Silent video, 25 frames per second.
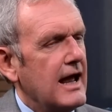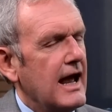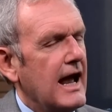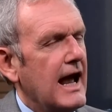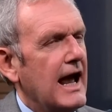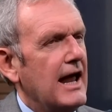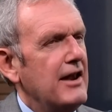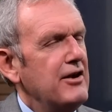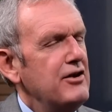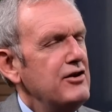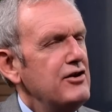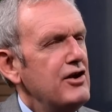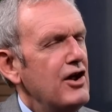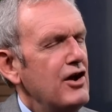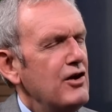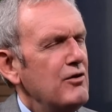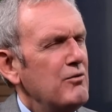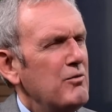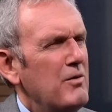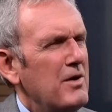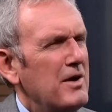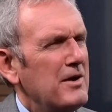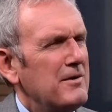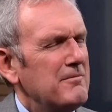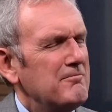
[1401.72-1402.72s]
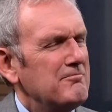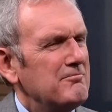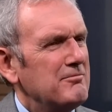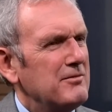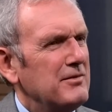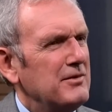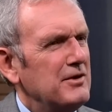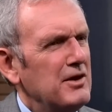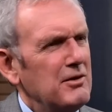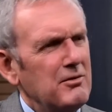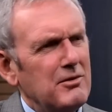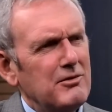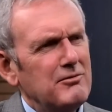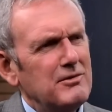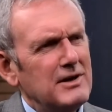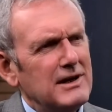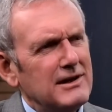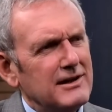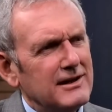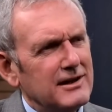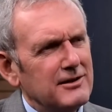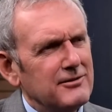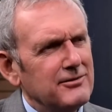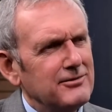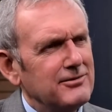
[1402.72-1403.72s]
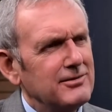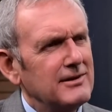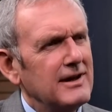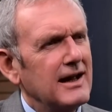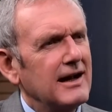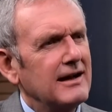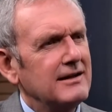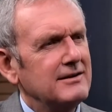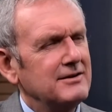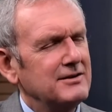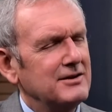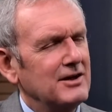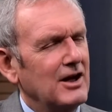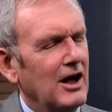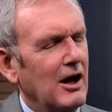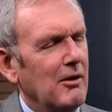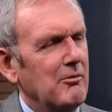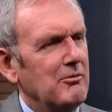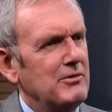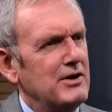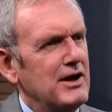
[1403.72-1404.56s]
And no one really kind of flagged it up.